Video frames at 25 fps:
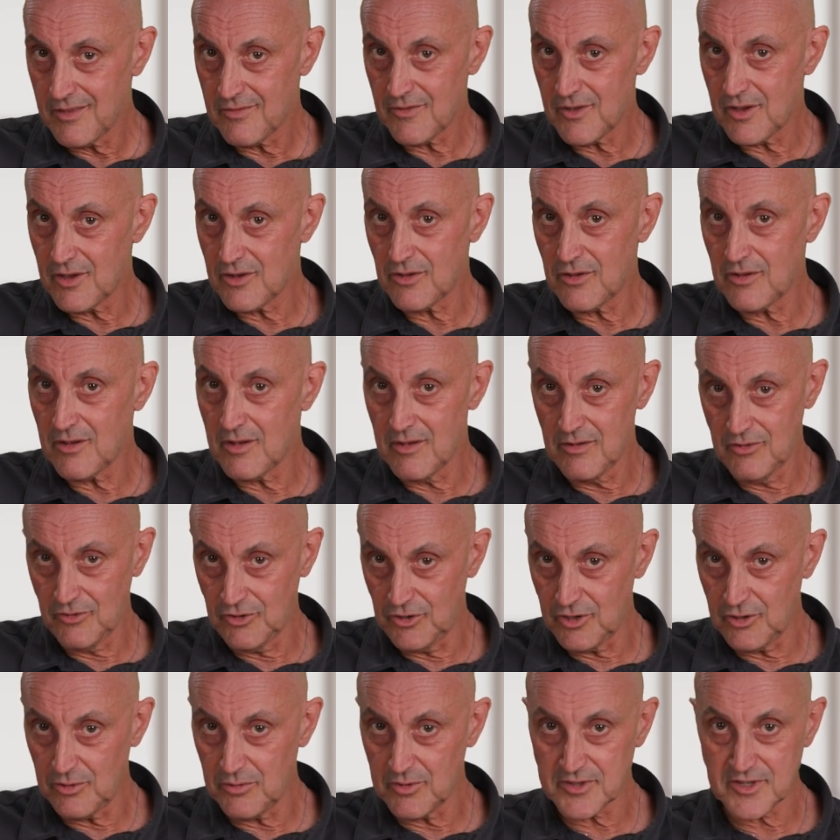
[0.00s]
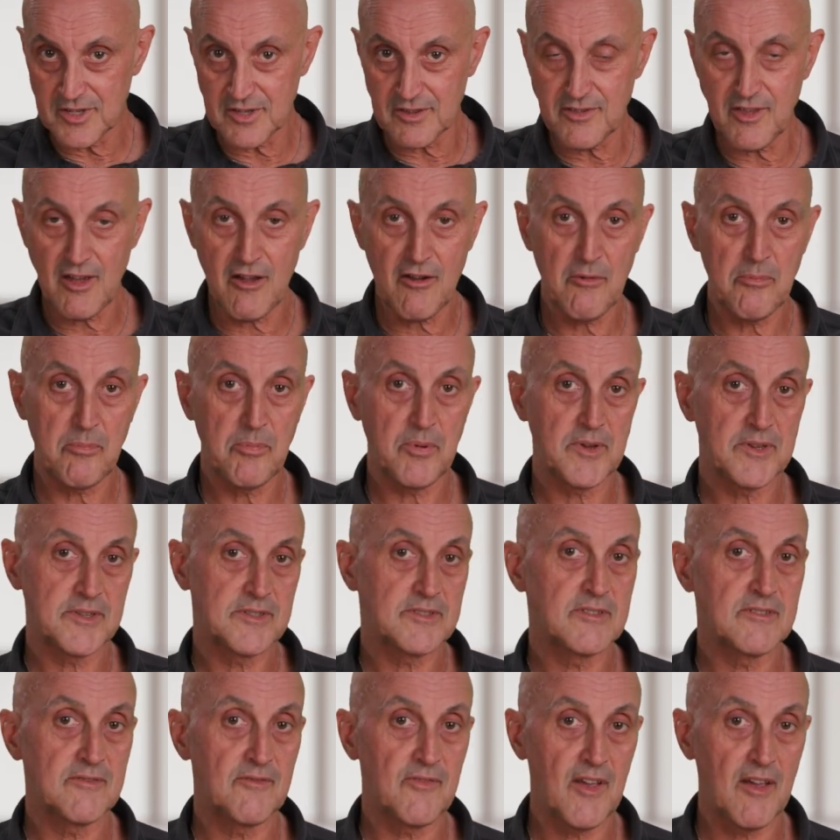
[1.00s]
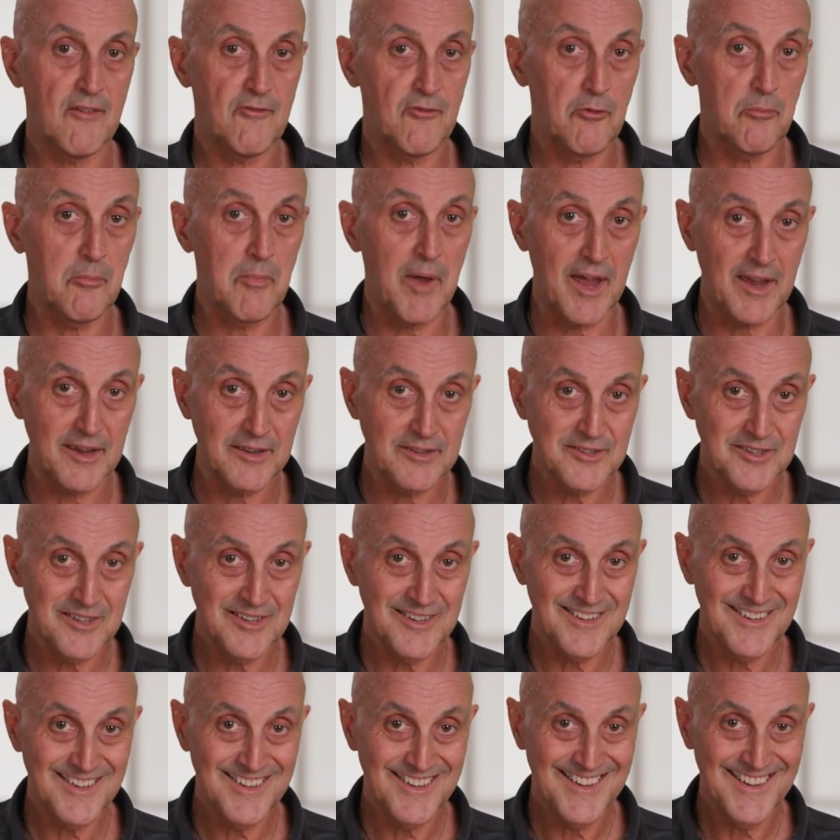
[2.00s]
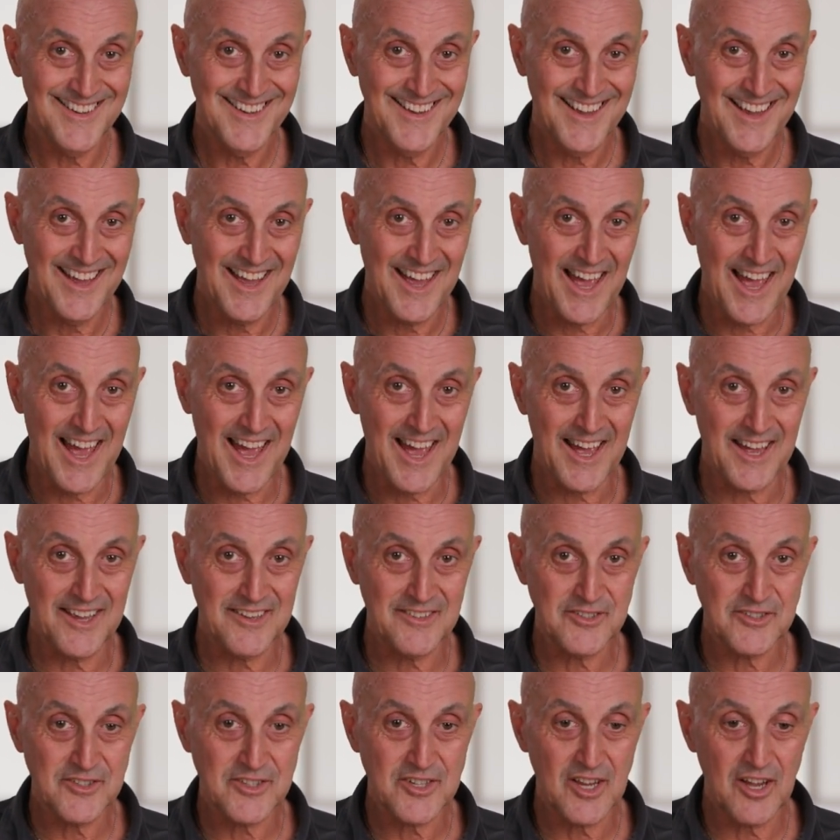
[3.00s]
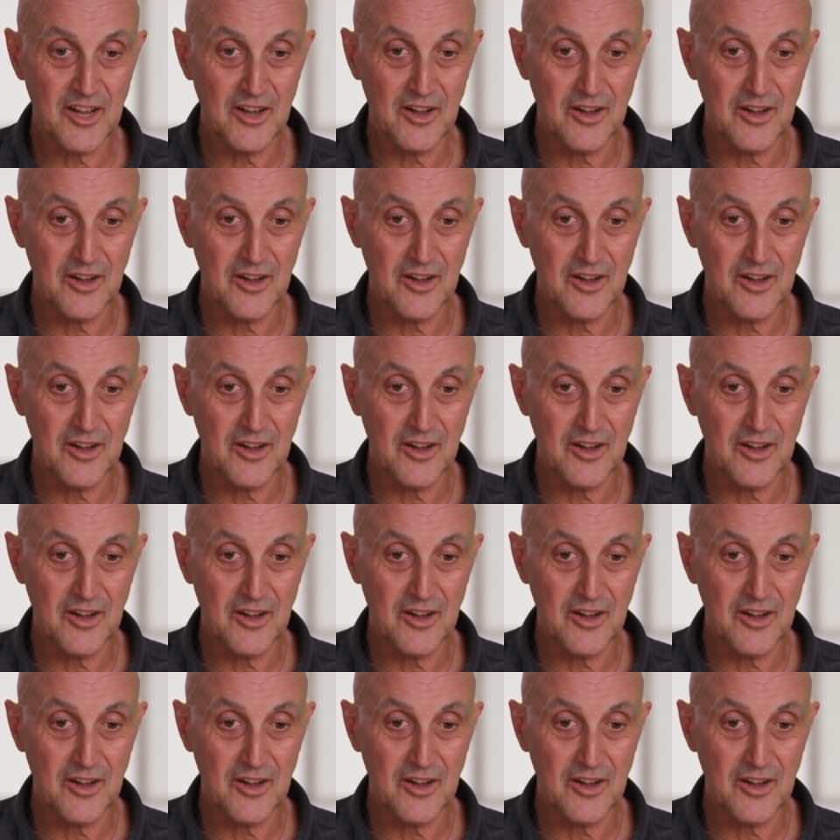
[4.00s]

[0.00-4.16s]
that you as a therapist have ever met, and